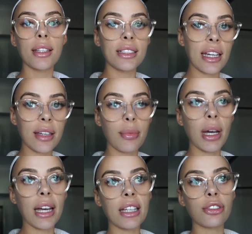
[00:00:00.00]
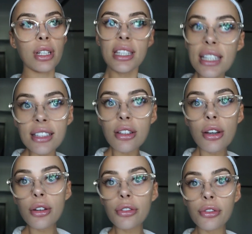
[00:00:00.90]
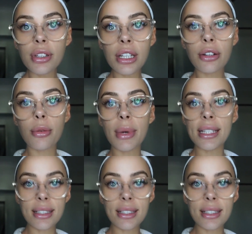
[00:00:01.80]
take my dressings off that are on my